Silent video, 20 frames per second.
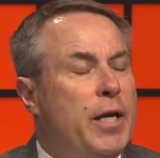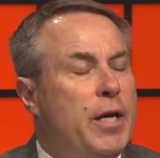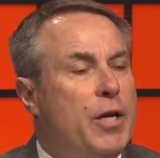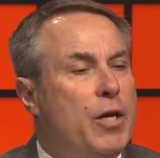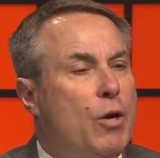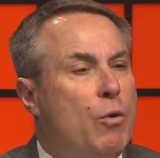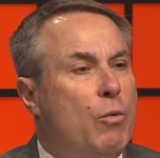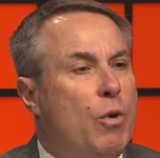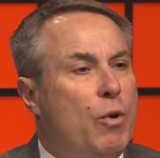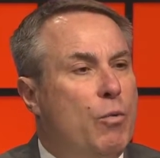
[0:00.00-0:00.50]
You
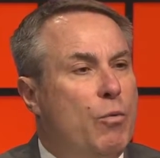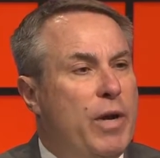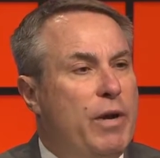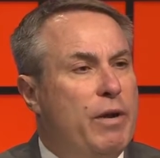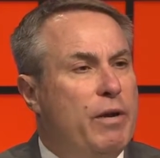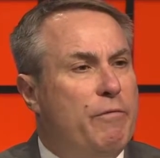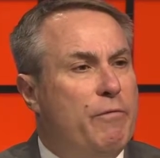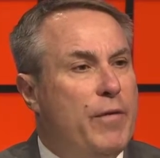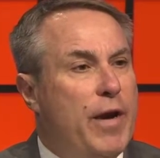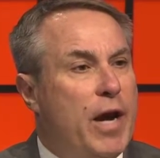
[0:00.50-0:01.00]
know, what we
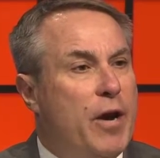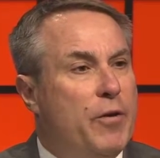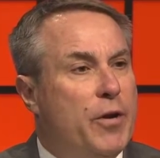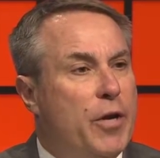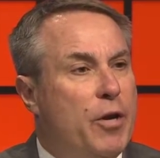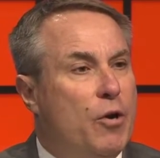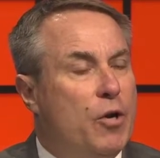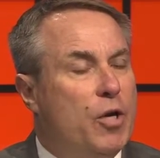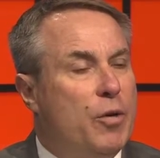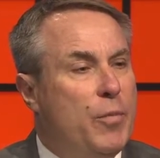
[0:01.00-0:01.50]
have found
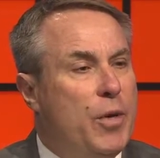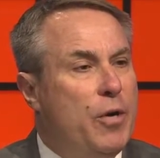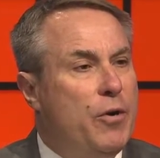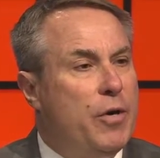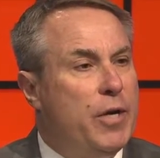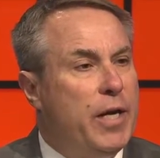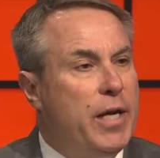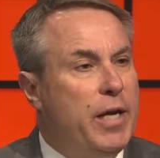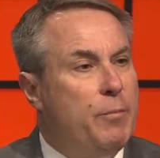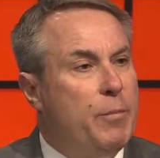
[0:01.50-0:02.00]
in our
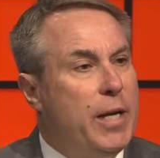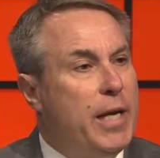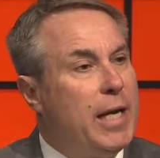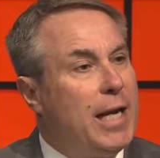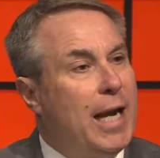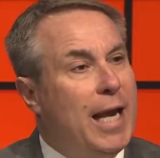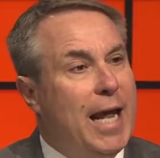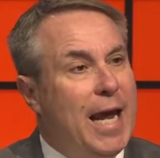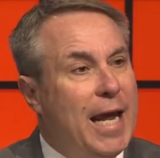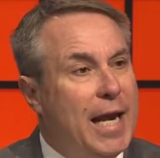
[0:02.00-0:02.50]
community being
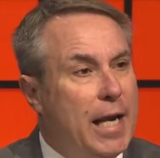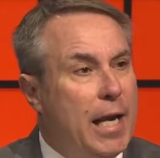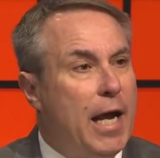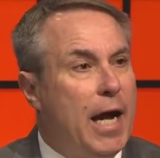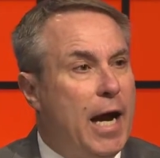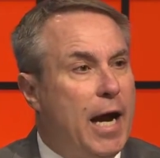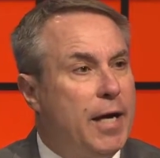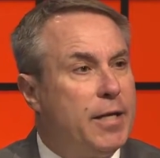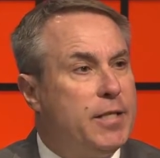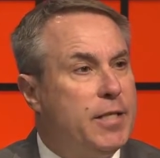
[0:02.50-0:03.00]

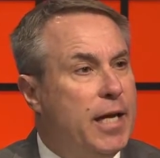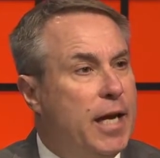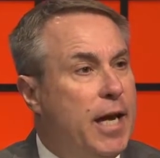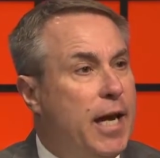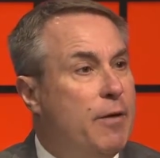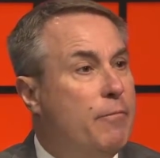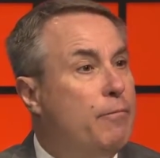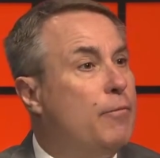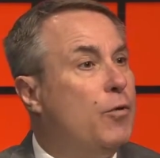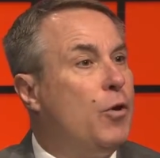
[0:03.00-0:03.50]
landlocked
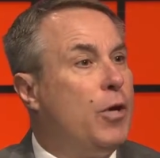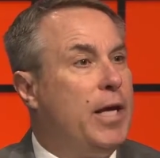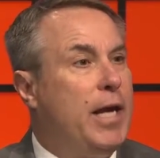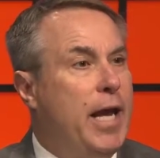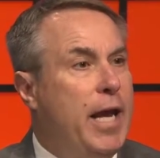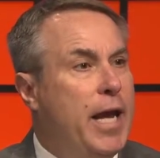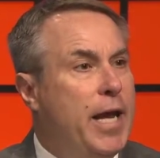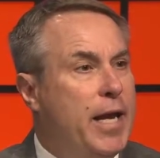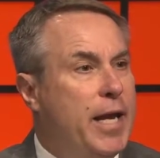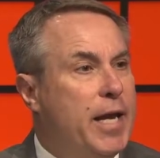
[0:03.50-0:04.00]
and fully
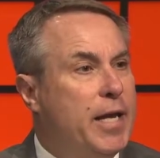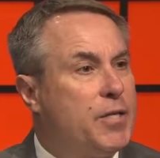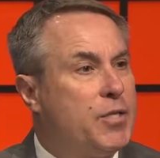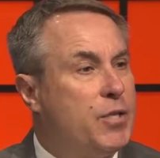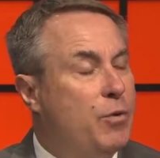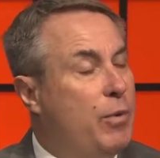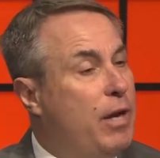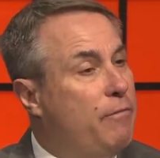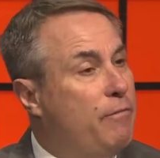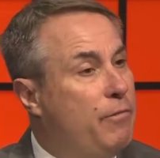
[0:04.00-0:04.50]
annexed,
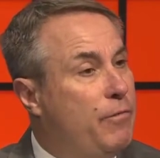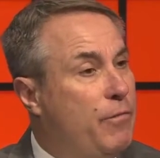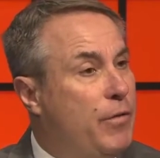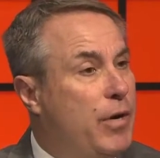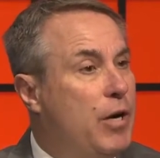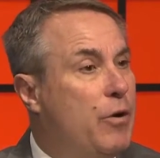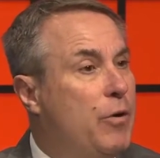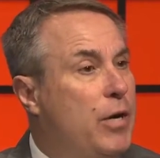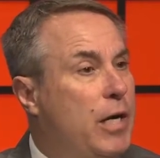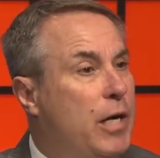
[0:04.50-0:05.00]
so we have
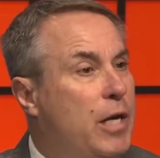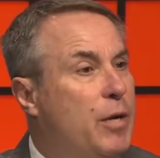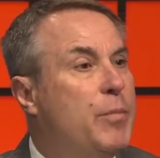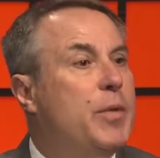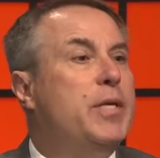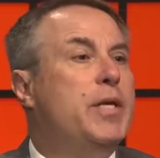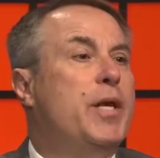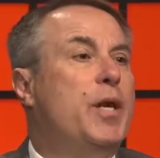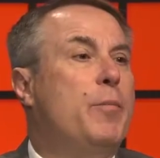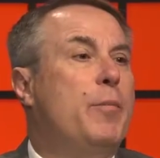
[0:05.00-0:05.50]
very
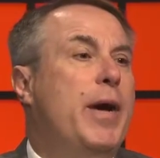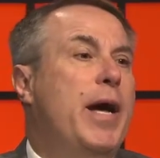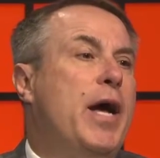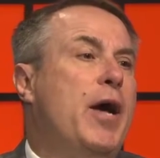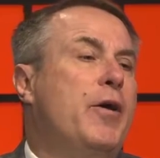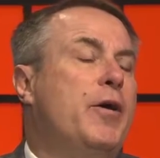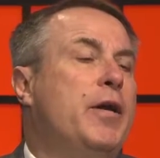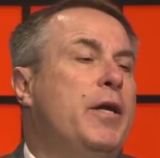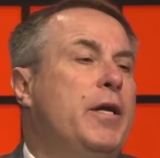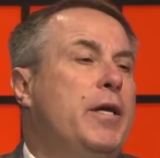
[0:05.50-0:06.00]
limited
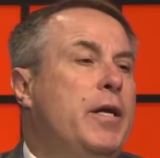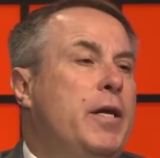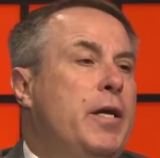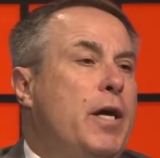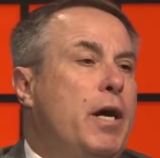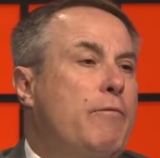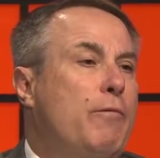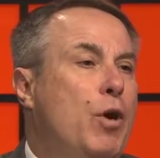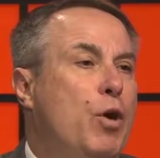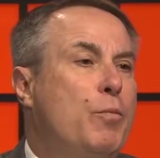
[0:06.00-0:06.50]
amount
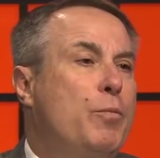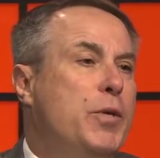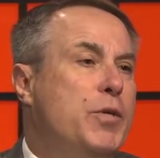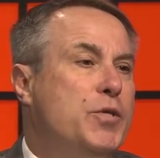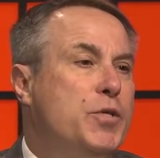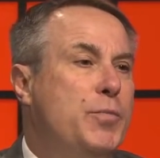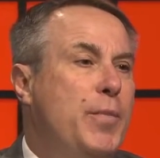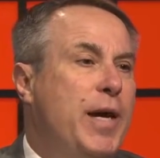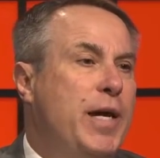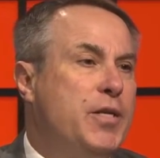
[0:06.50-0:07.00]
of open
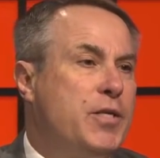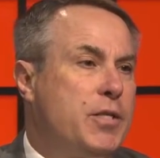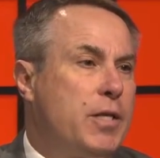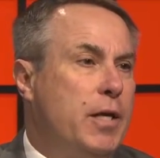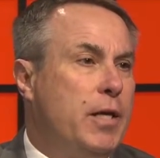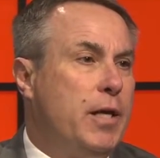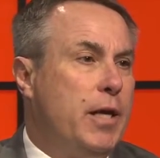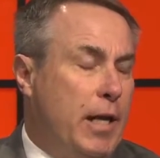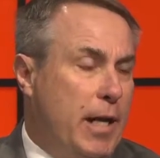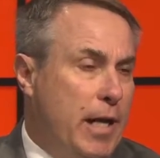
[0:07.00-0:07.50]
space
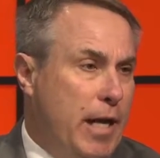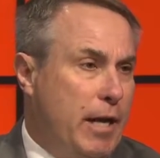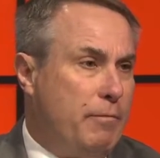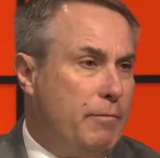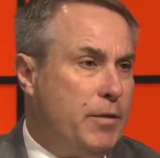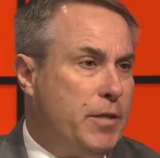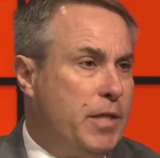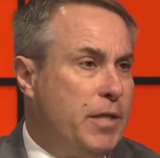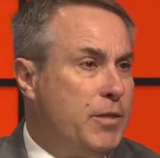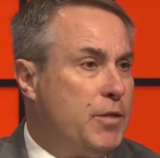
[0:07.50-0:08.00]

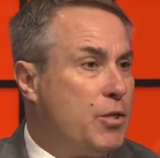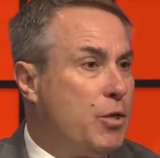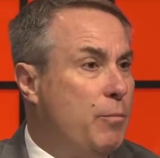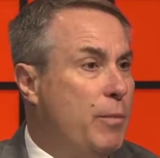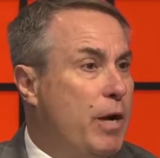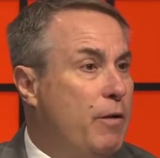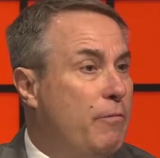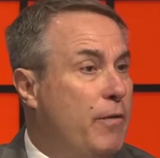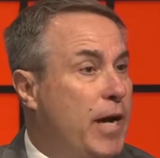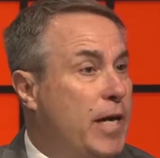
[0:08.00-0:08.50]
left. And so,
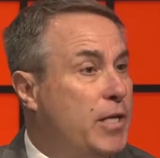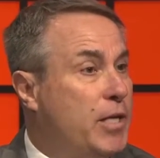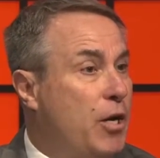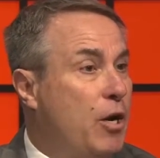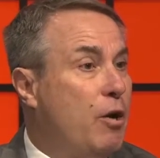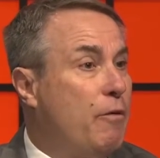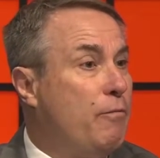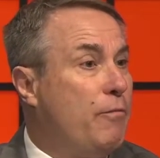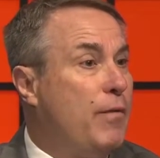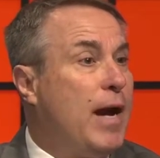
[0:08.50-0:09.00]
matter of fact, in
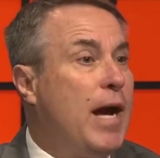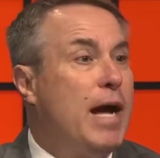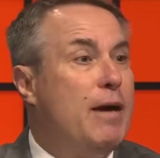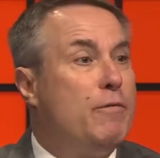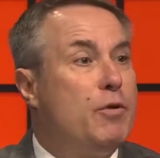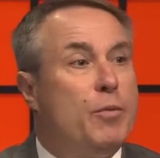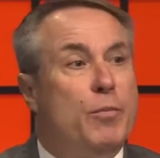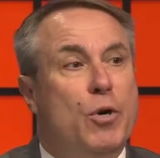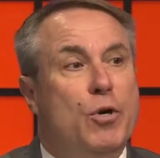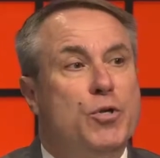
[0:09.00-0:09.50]
our
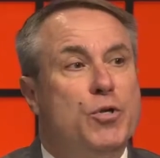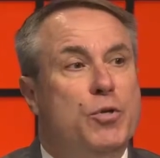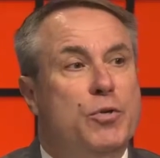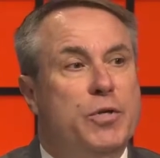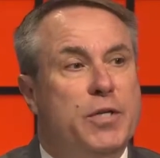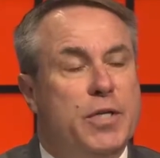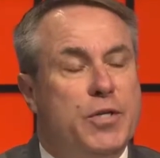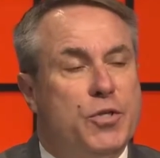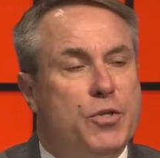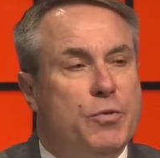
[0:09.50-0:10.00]
five commercial
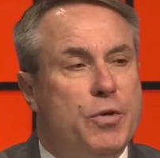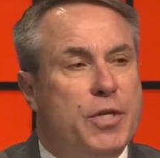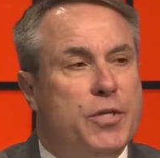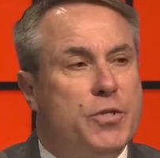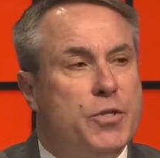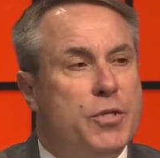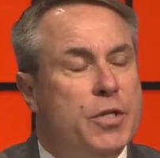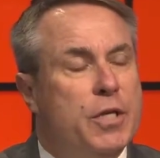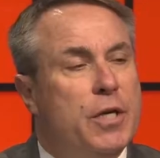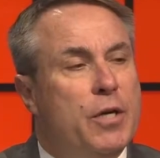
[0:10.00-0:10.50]

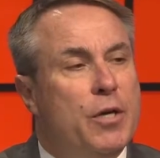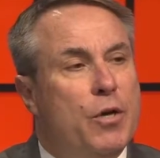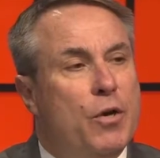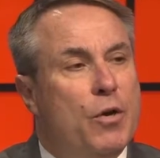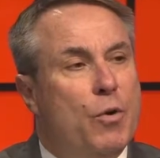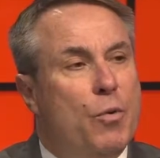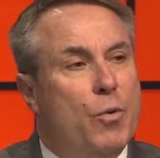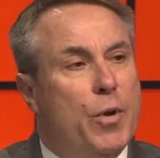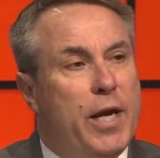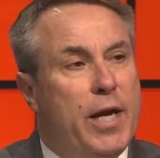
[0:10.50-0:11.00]
districts,
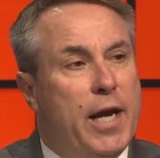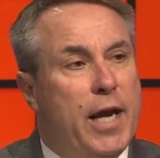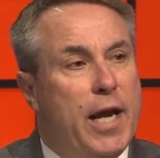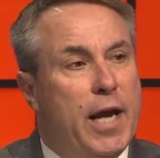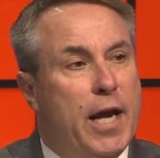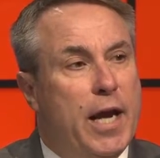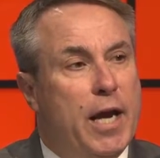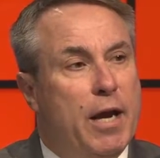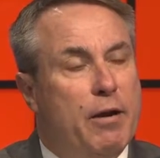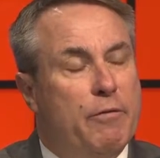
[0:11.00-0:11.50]
we
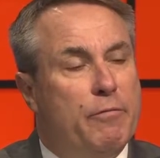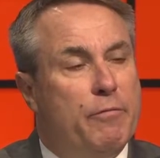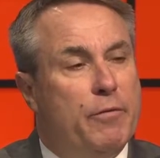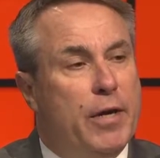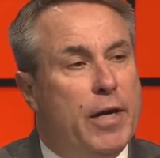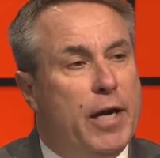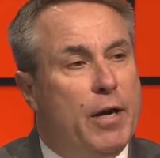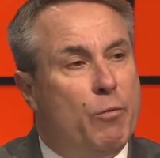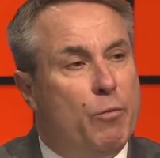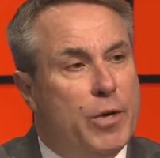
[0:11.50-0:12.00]
have
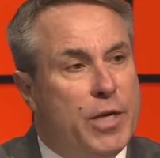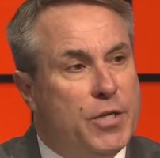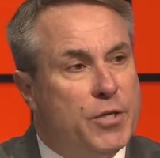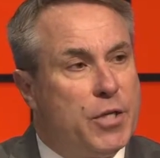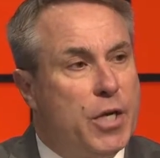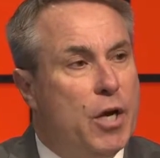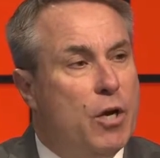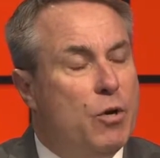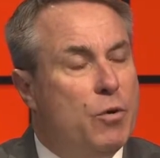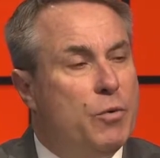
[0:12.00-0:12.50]
uh,
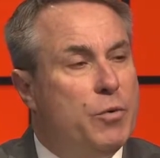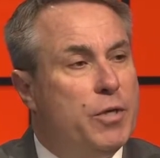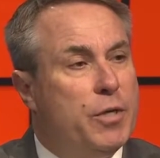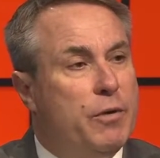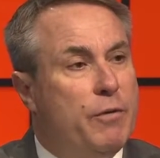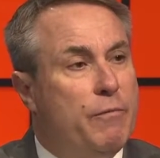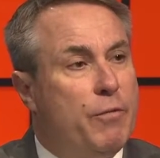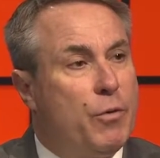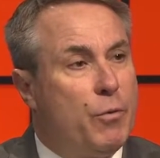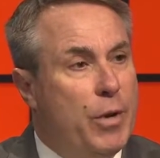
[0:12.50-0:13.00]
rezoned
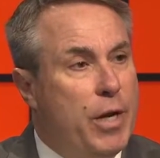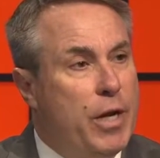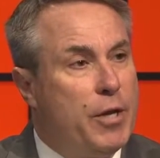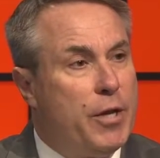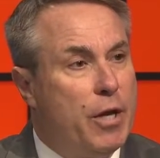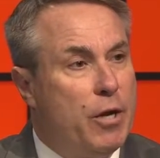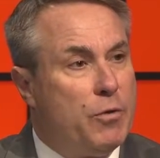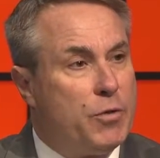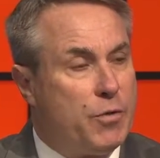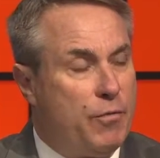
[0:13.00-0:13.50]
three of
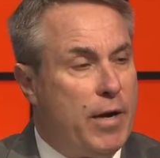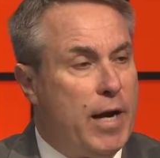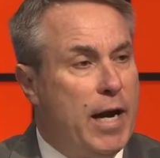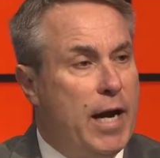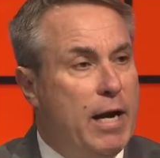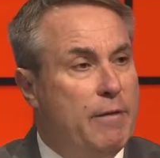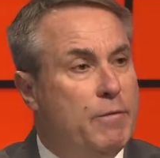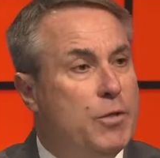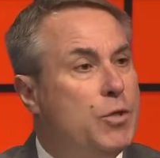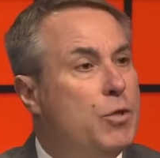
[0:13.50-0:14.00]
those
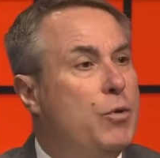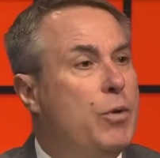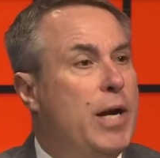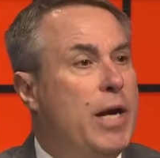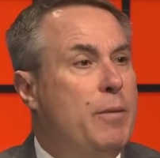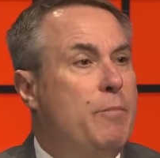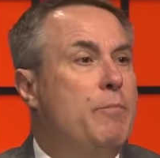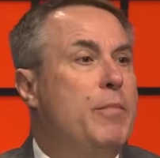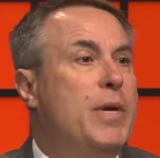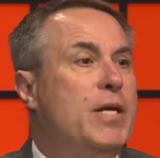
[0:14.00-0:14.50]
five to
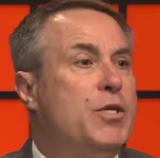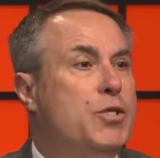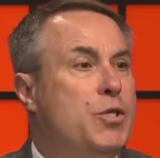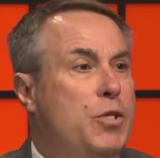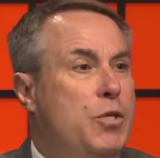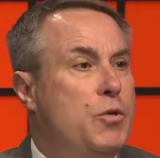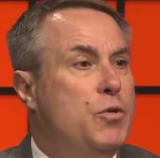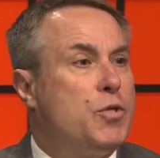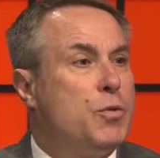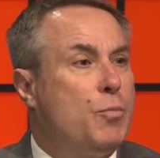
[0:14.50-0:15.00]
a
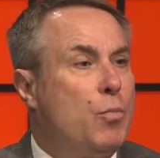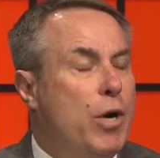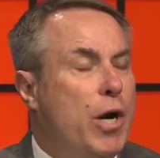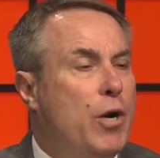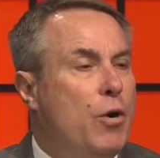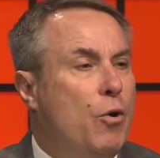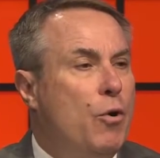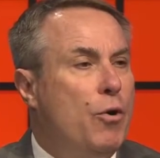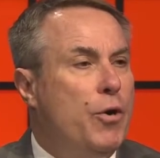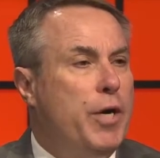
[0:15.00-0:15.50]
mixed-use
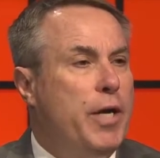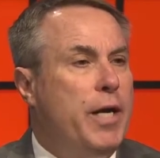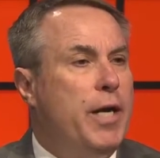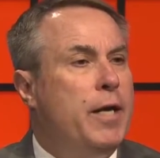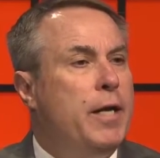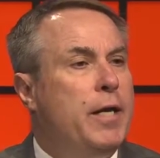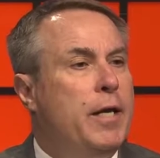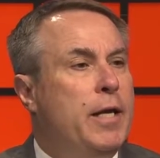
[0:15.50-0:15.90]
priority.